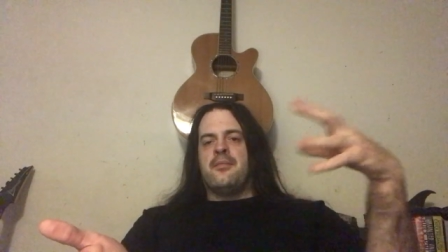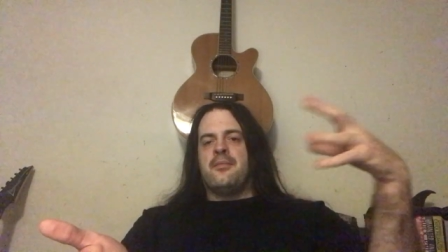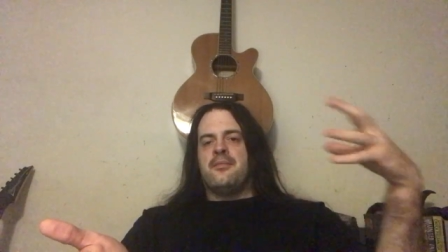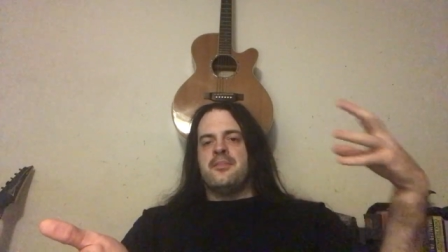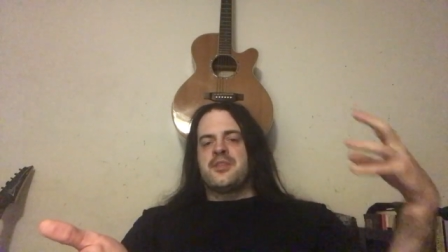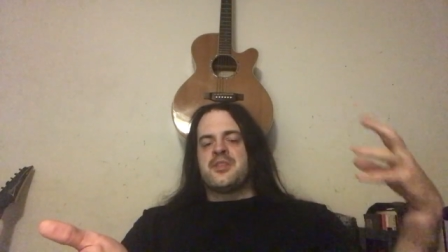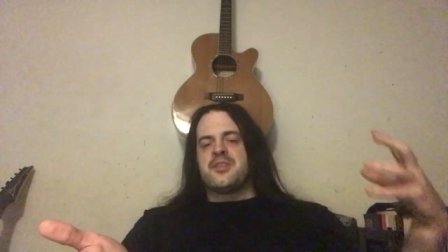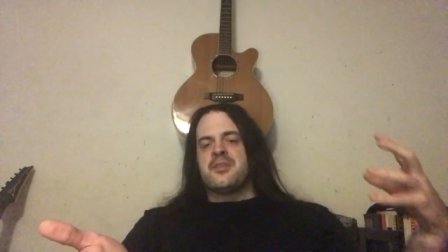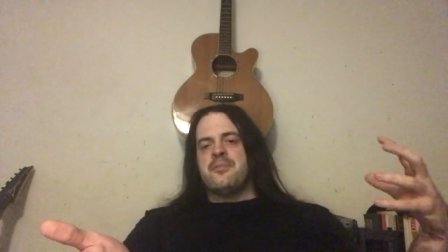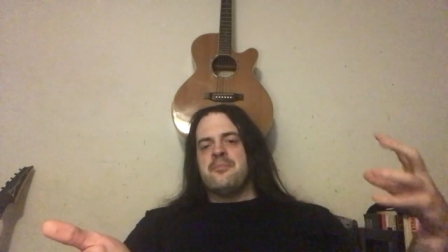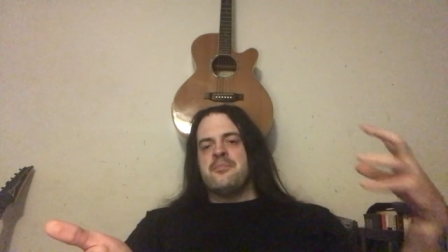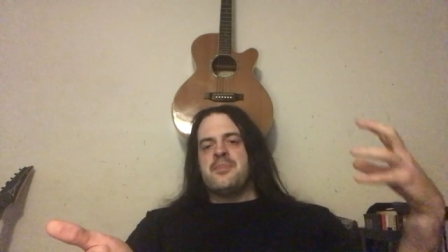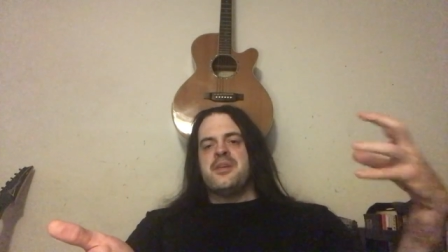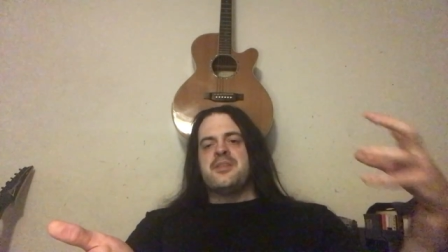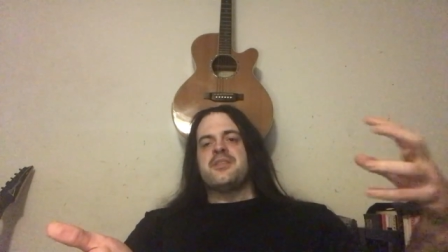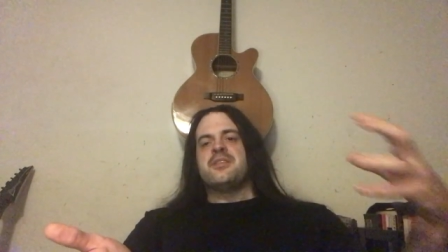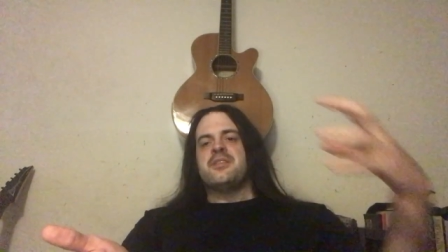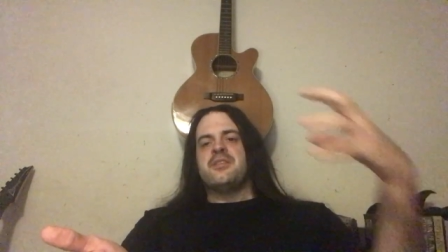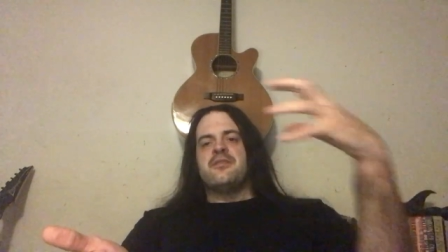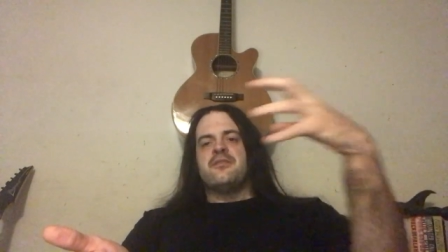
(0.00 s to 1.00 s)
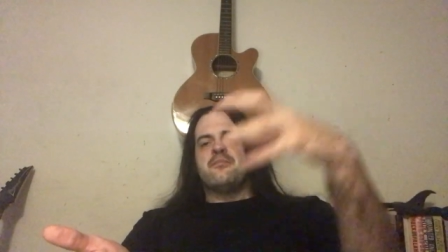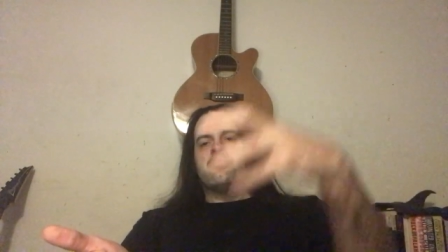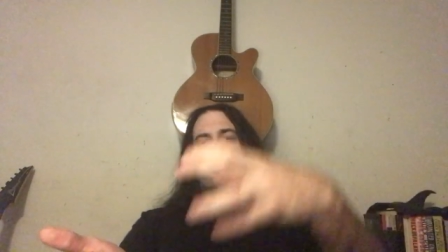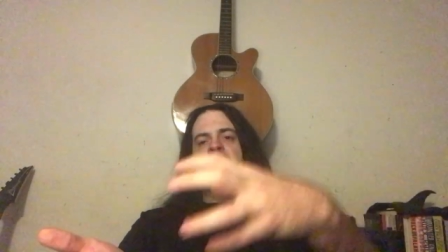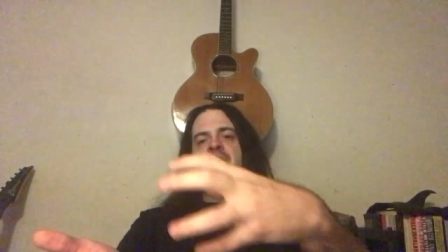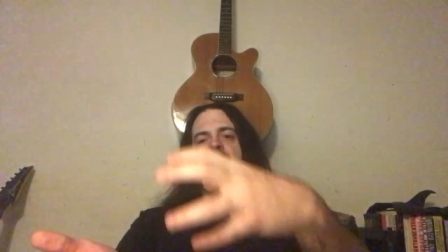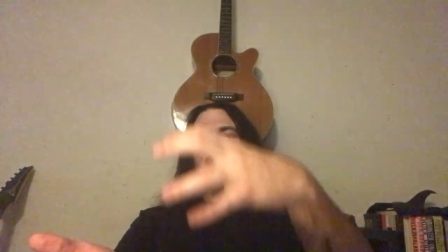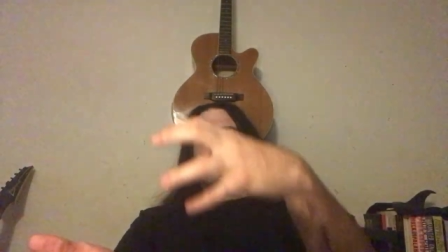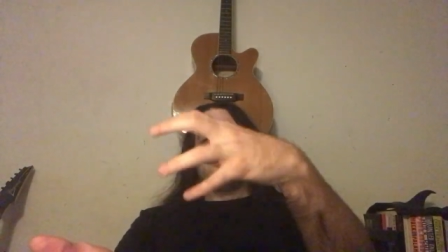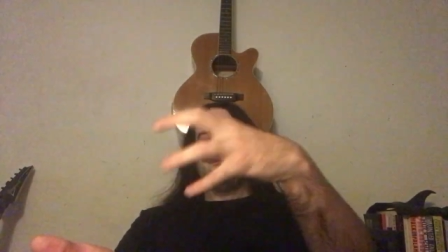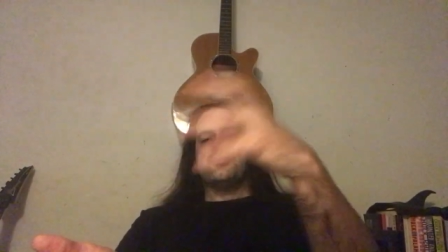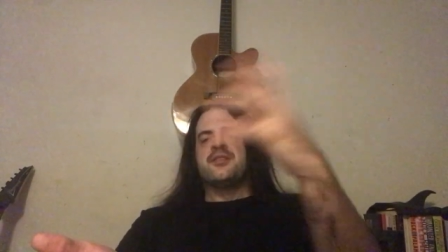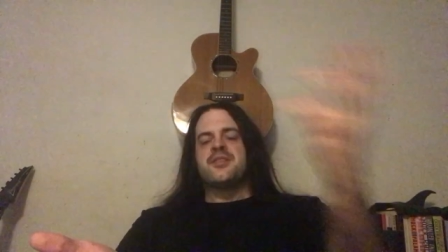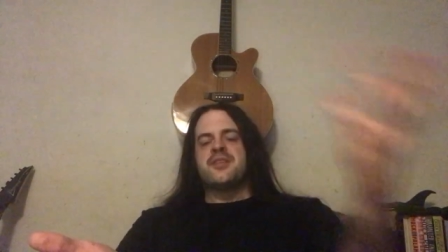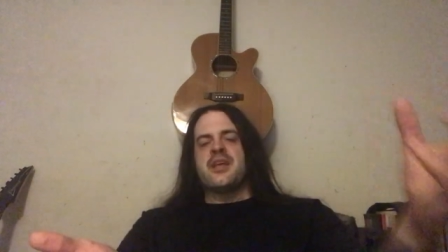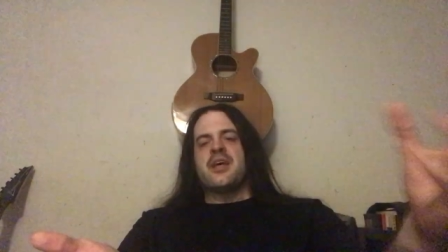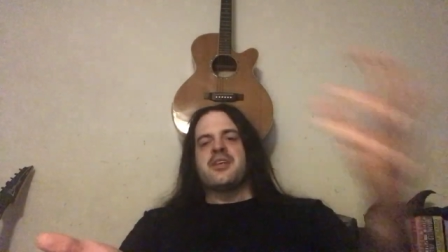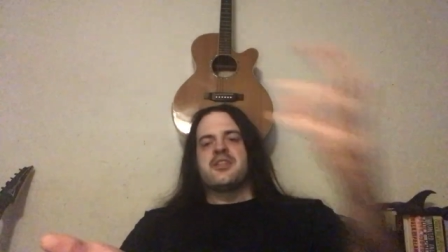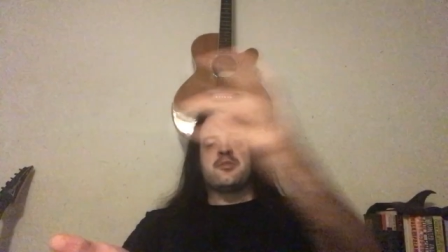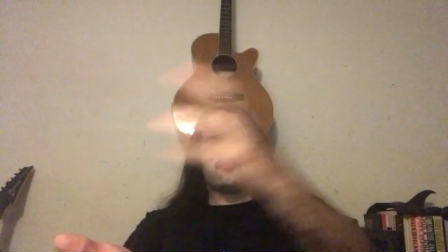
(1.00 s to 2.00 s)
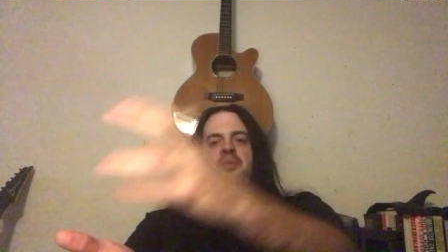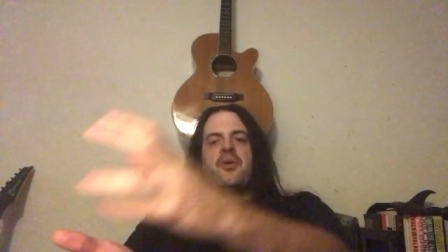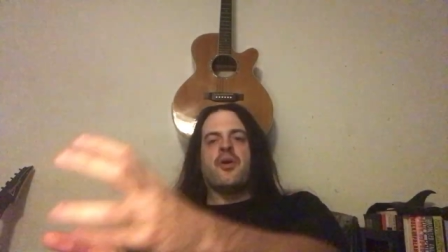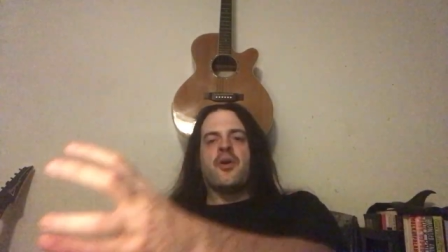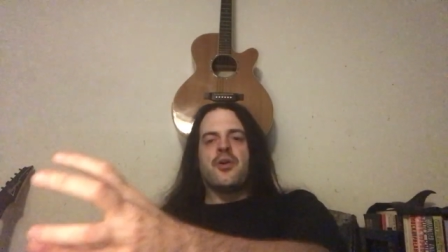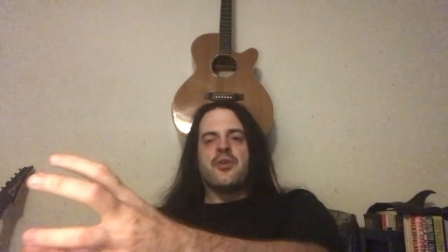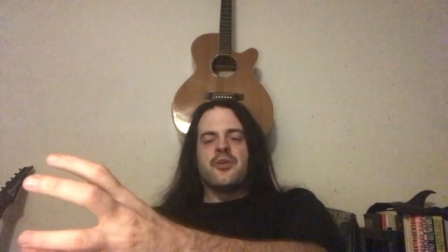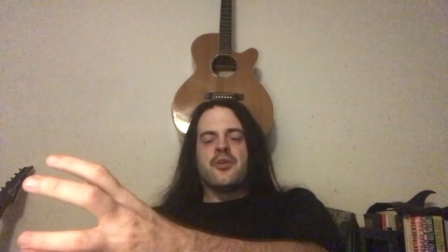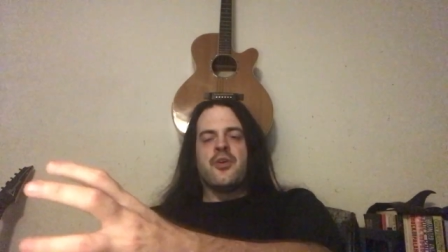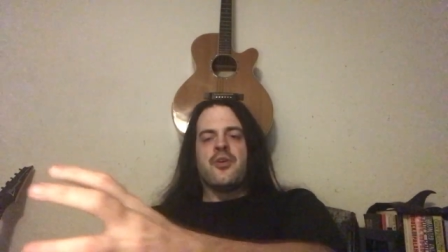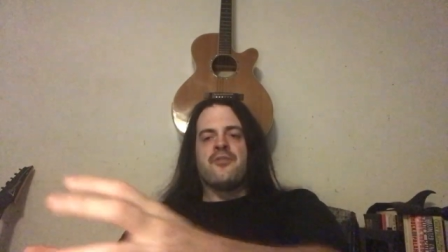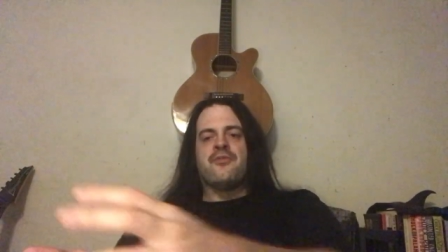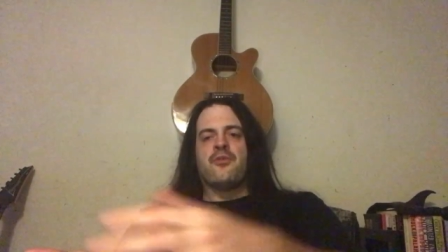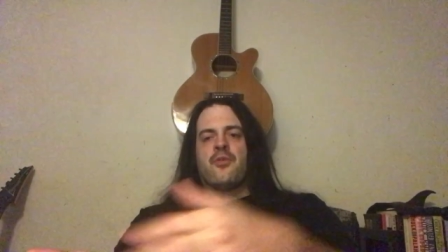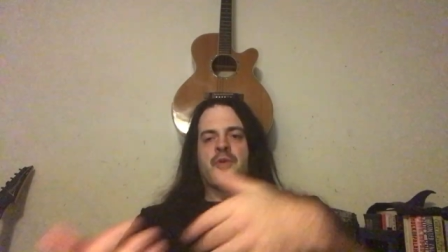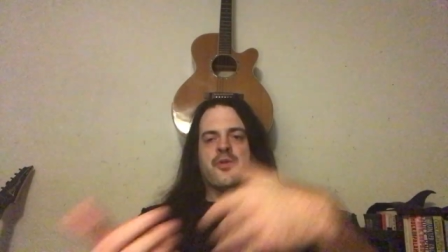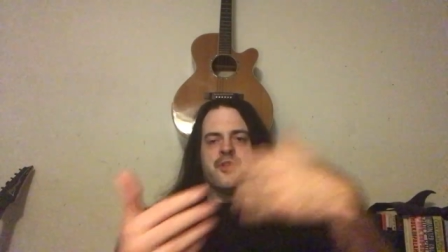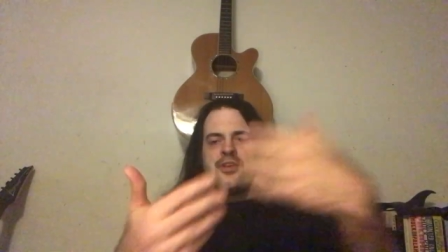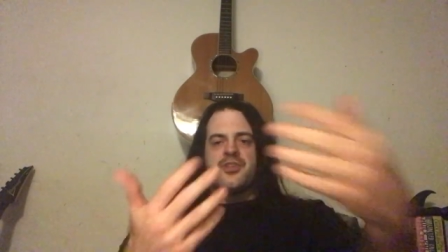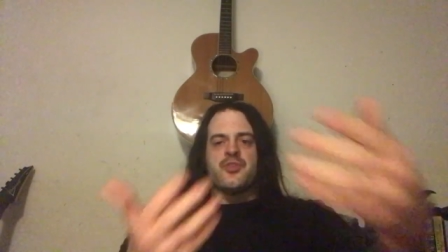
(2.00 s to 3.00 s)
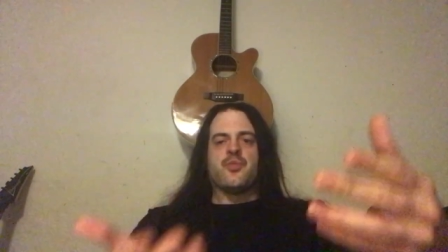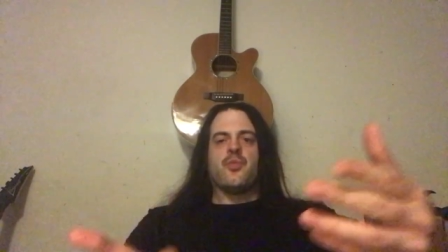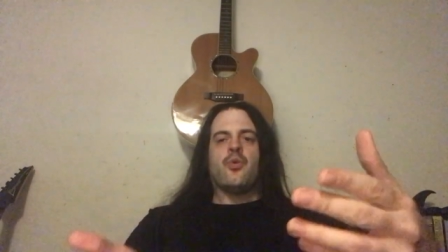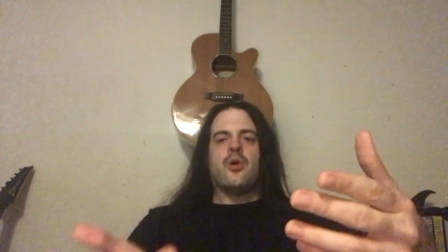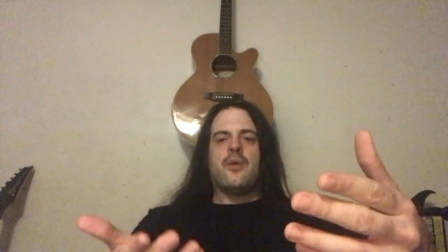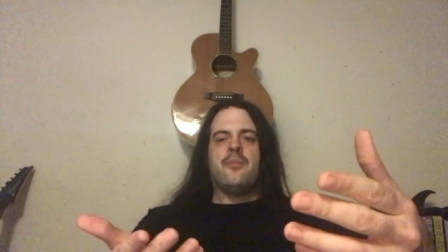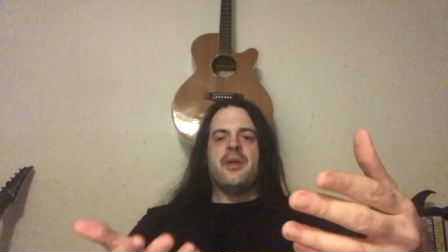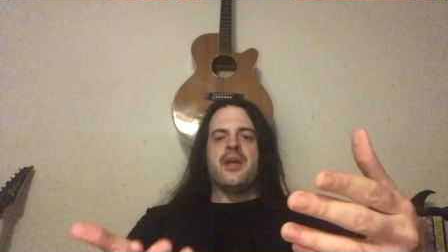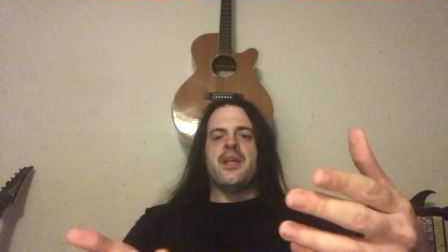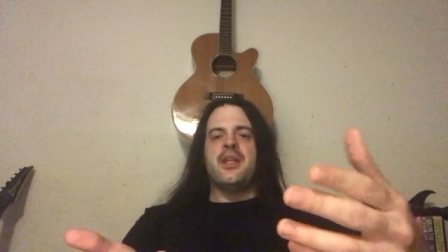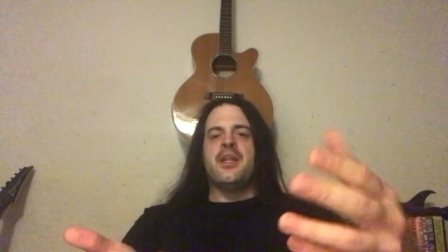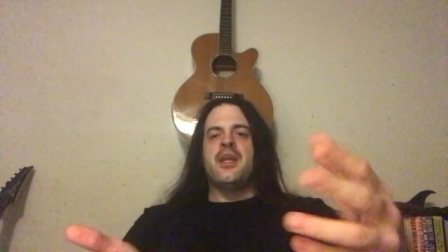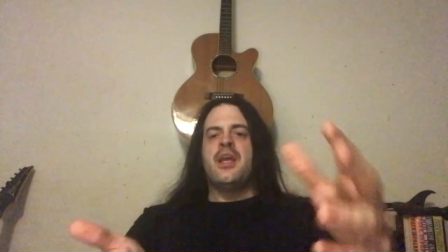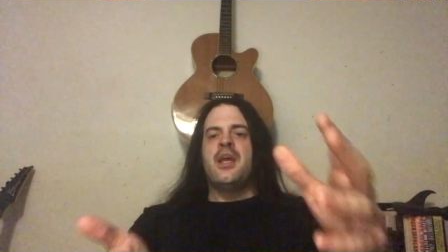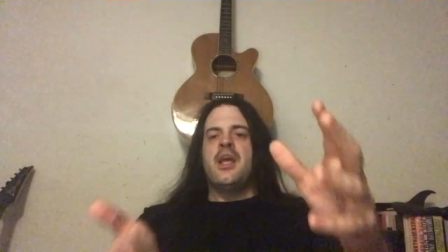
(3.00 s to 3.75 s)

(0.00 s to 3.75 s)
submissive male sex partner for this woman.